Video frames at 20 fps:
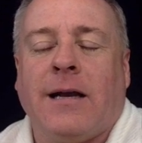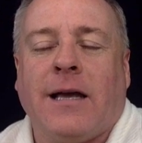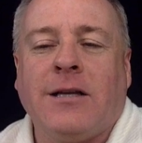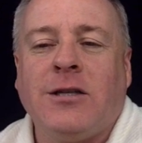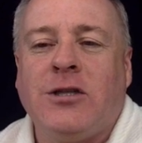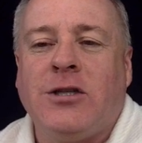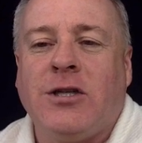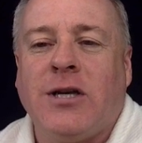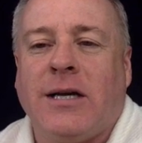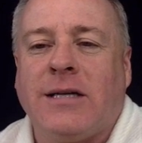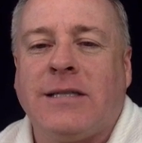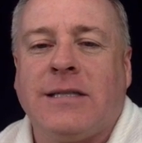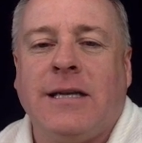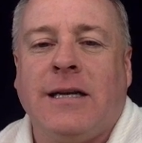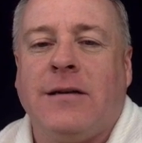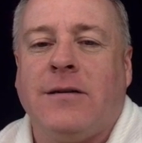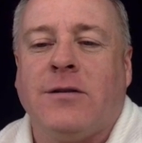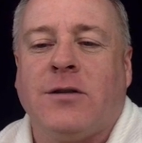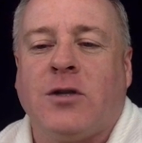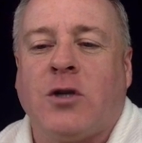I just
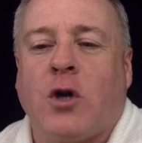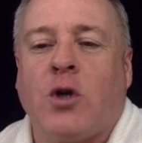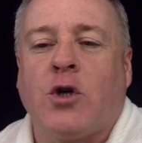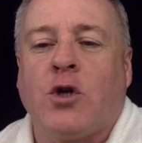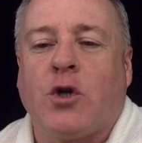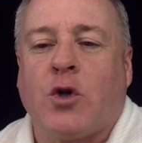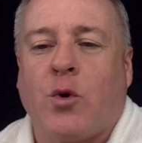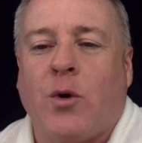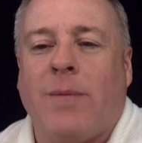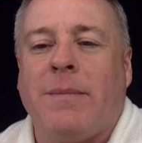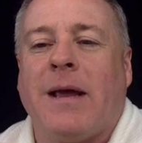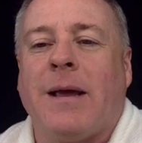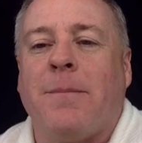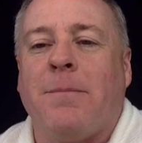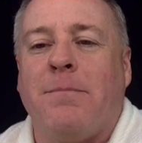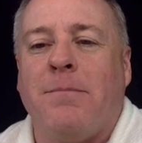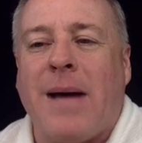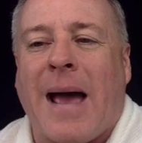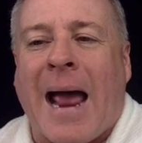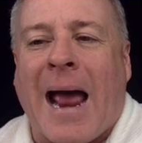needed to start
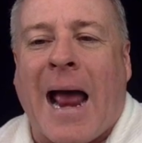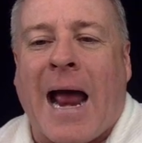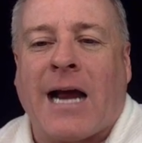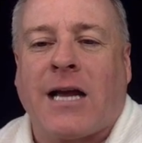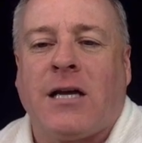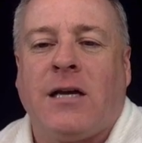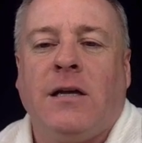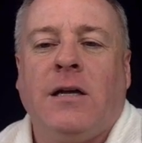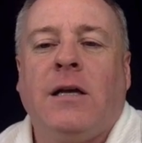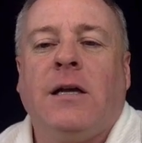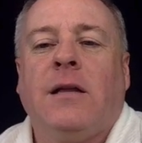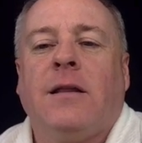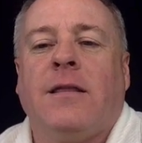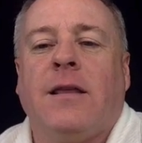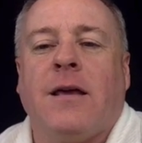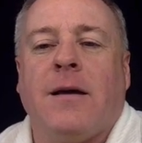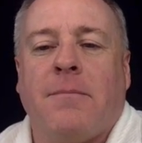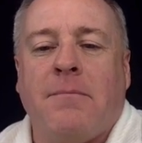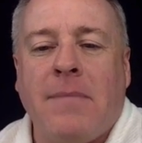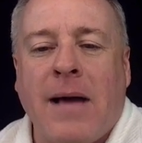trimming back
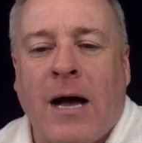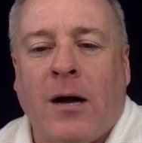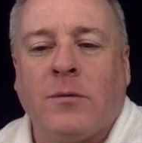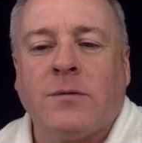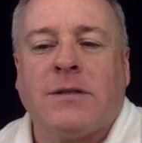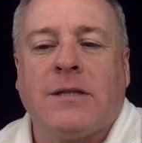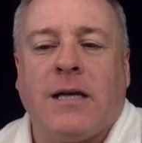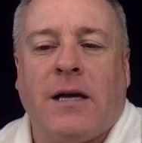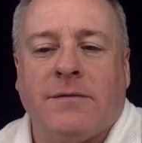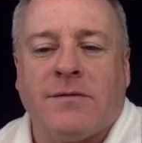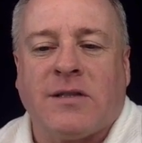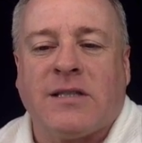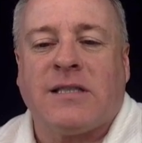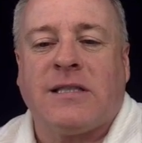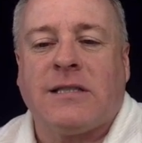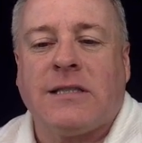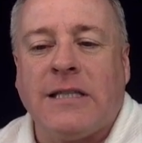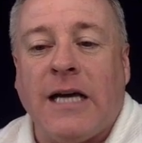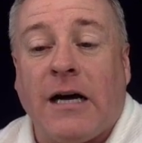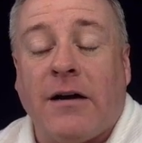the amount of
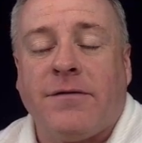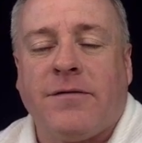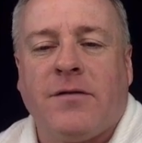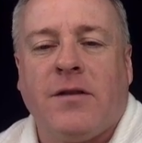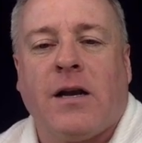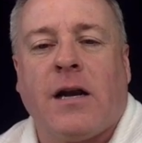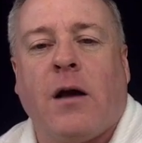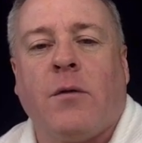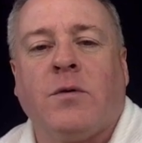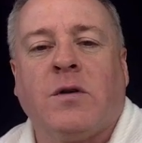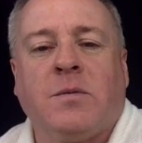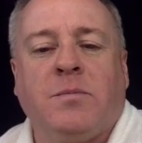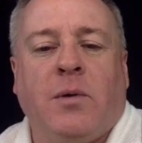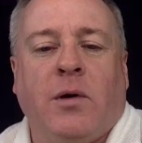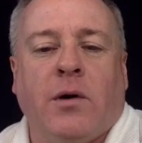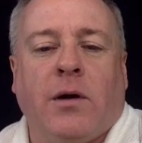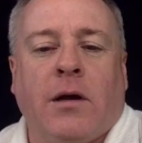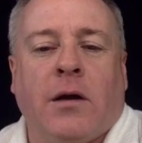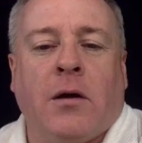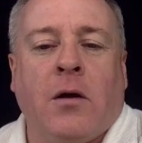stuff that I was
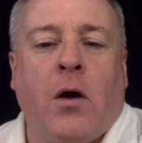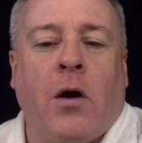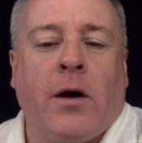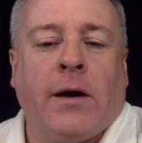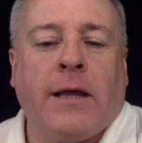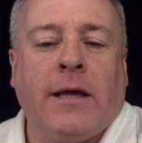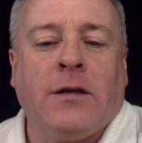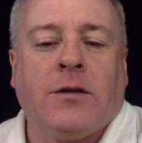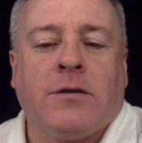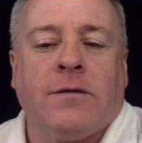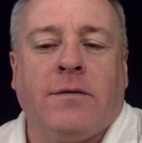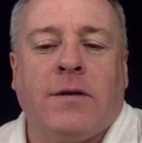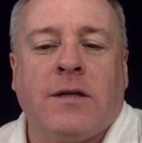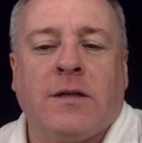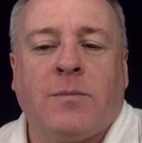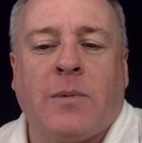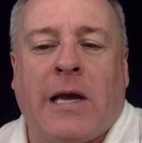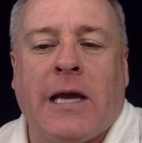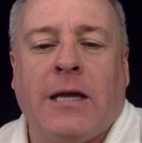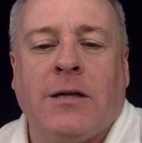putting on each of these
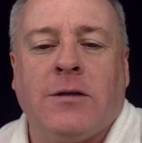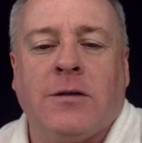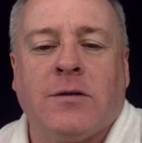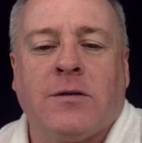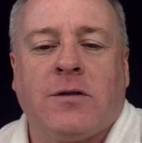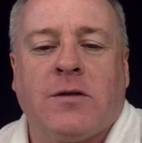pages.